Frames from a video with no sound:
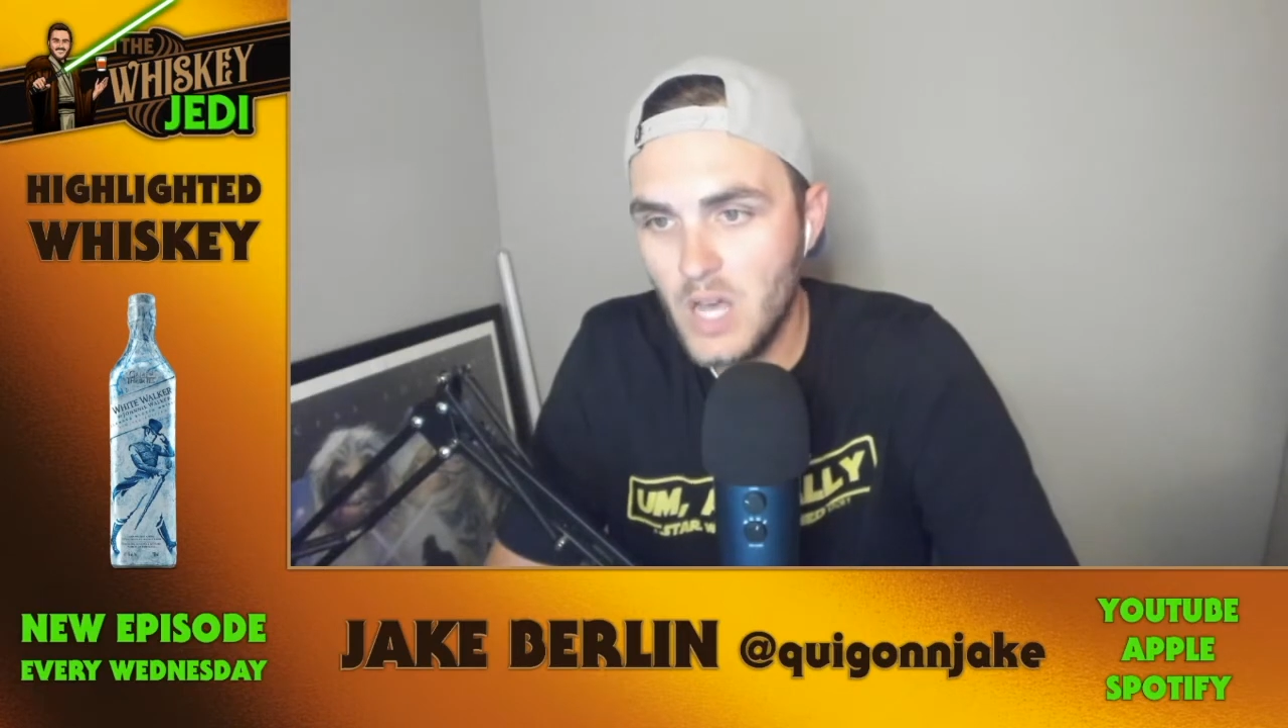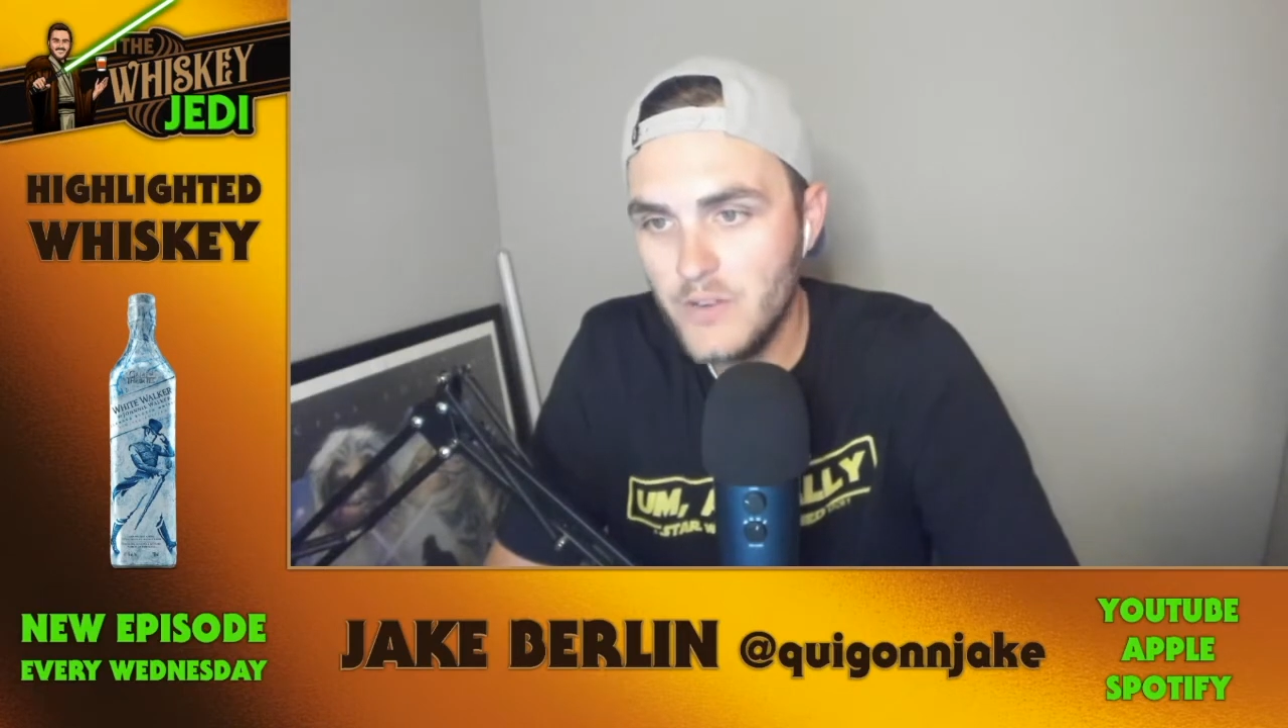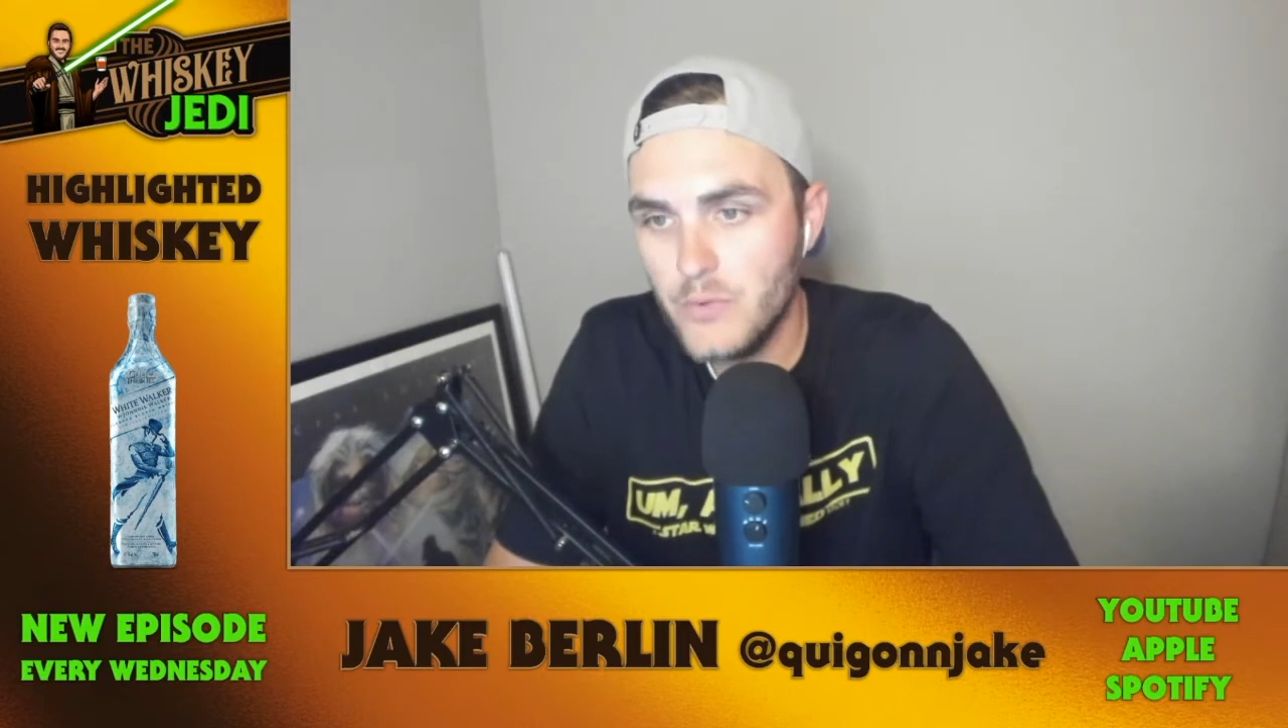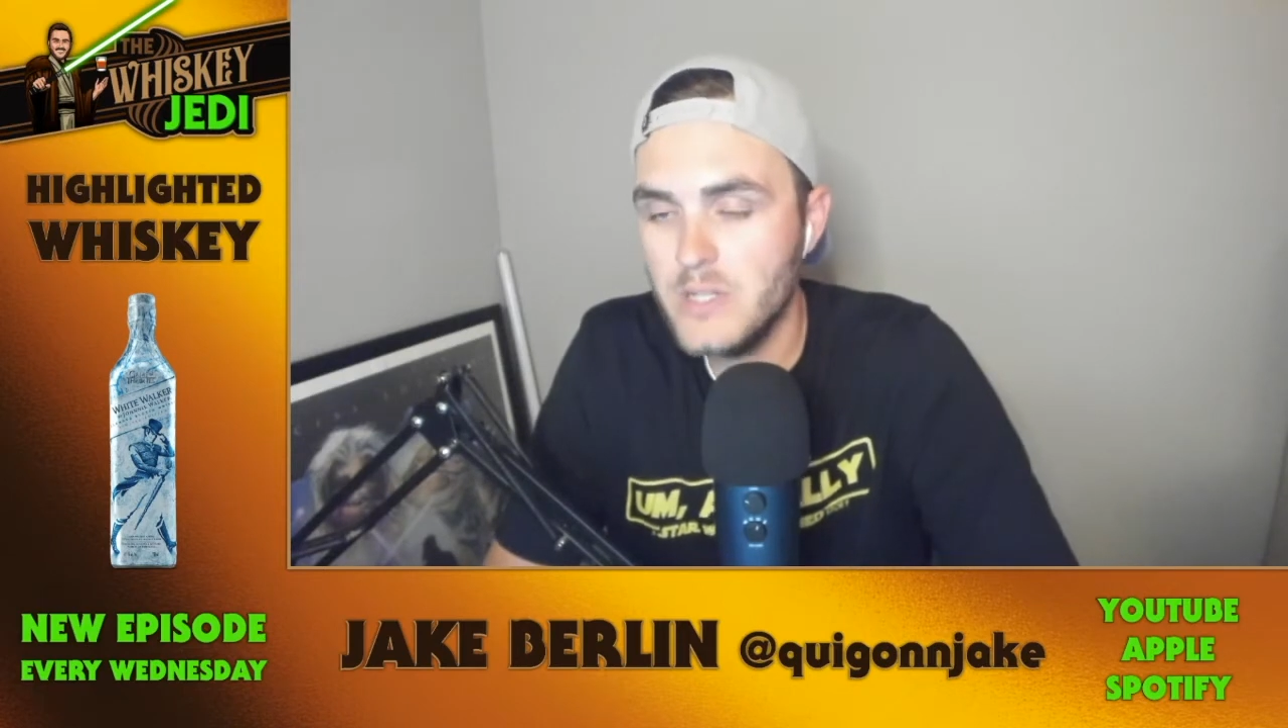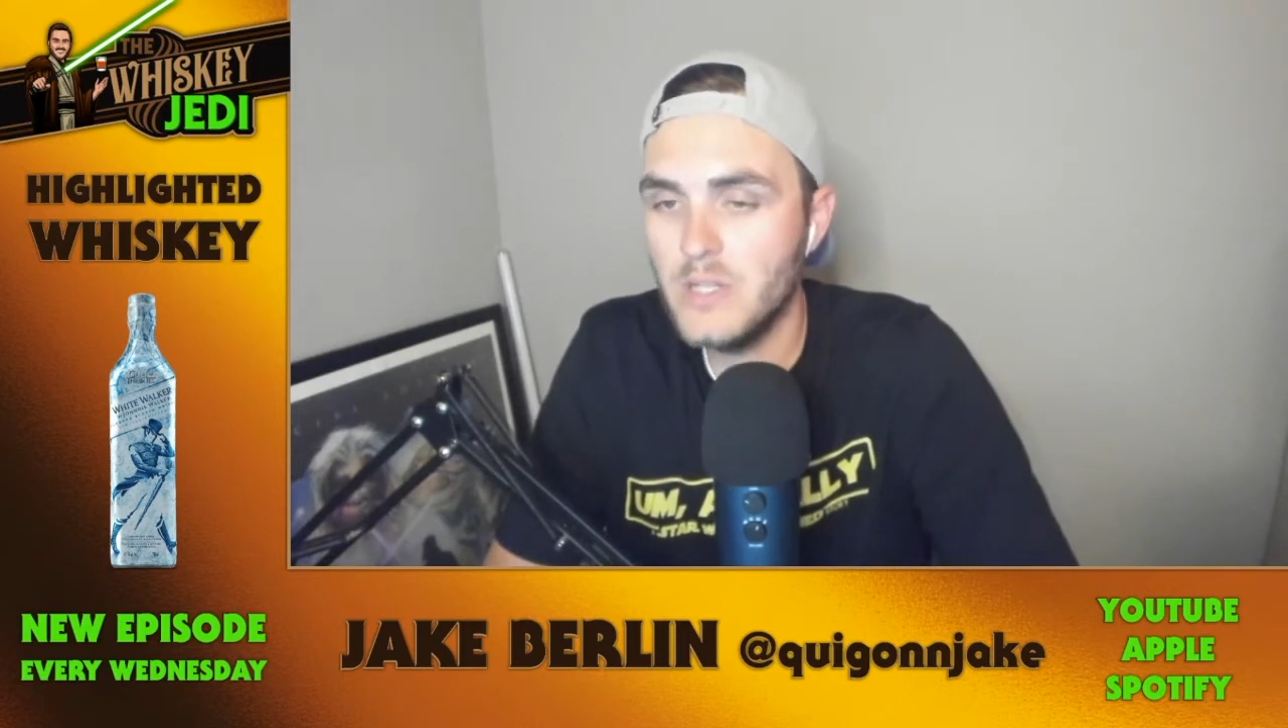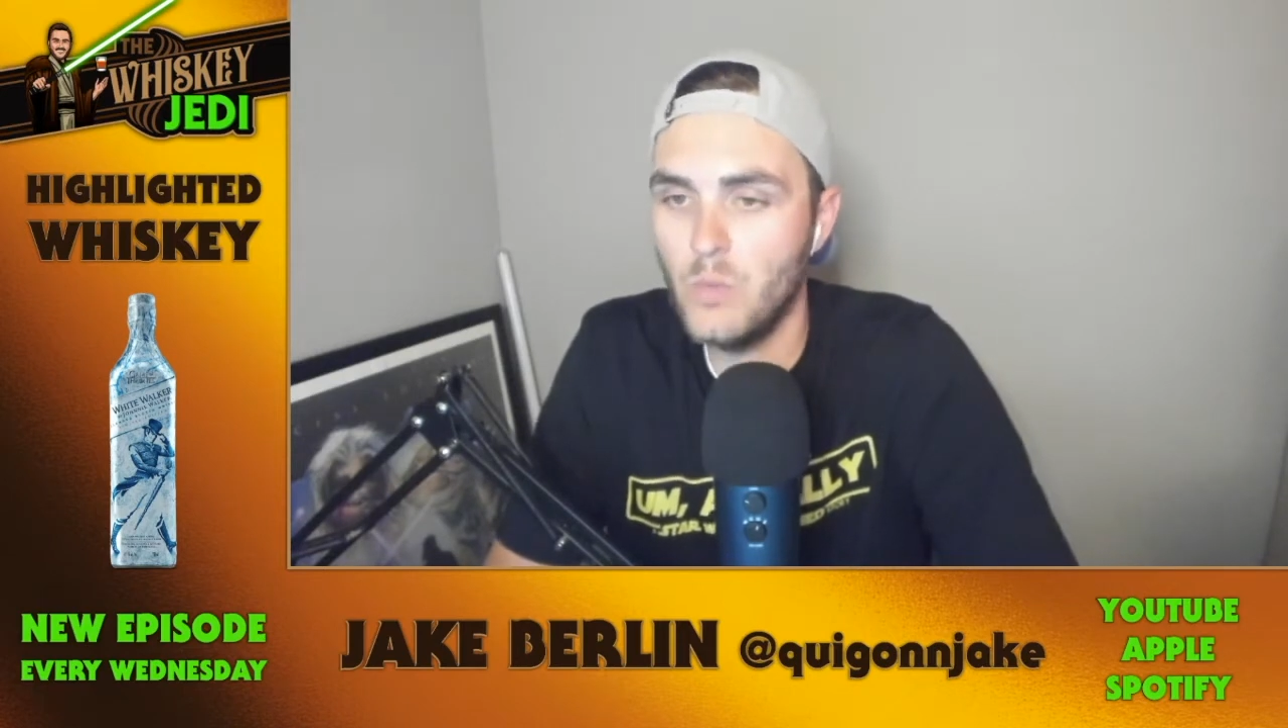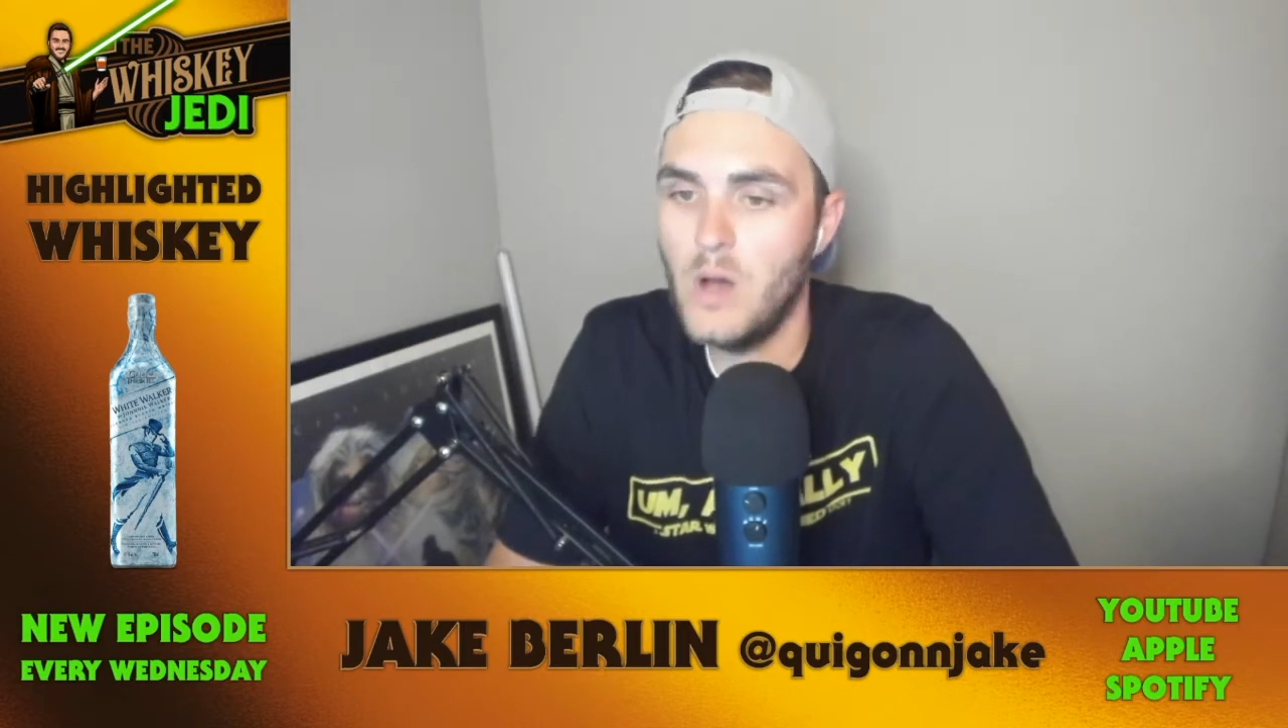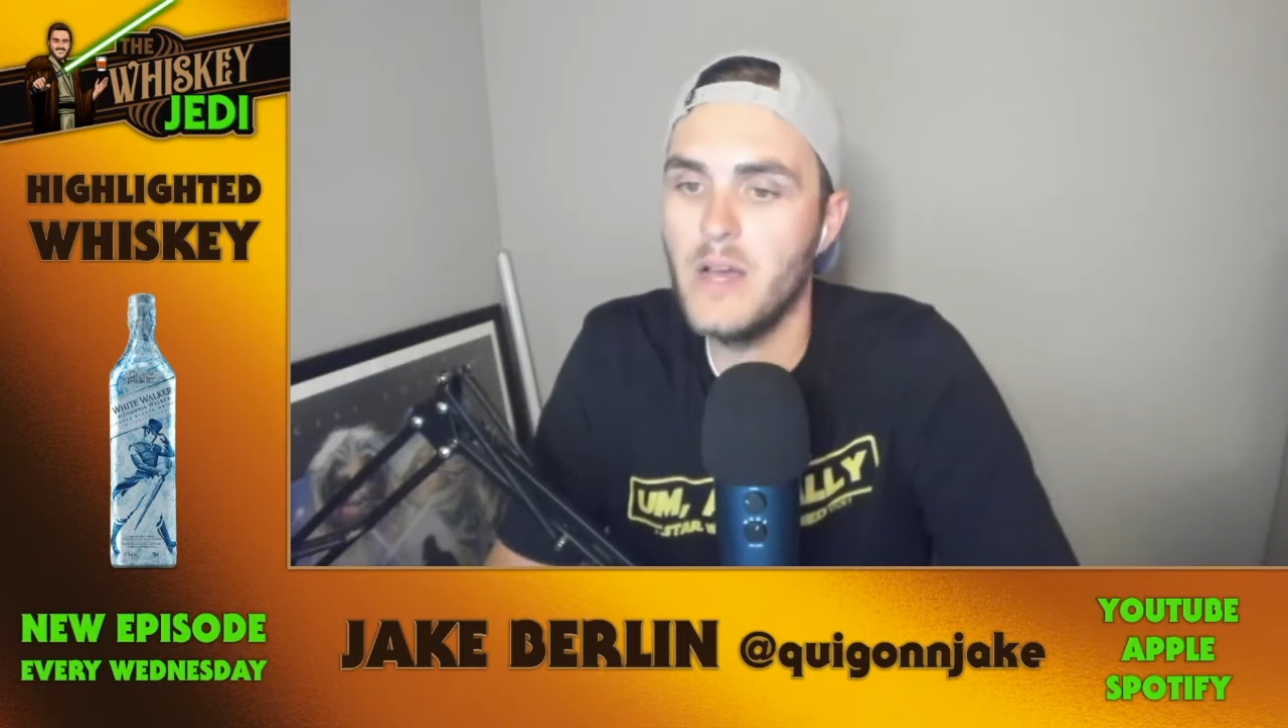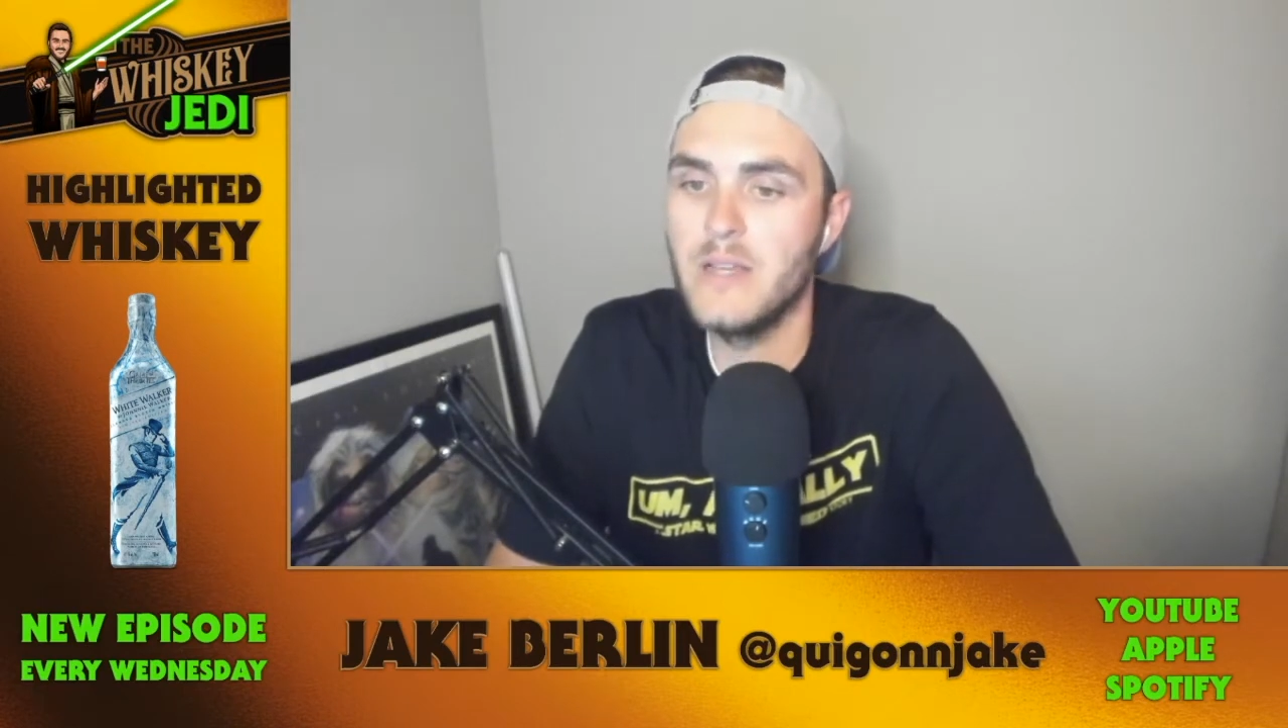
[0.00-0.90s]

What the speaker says: of reason why.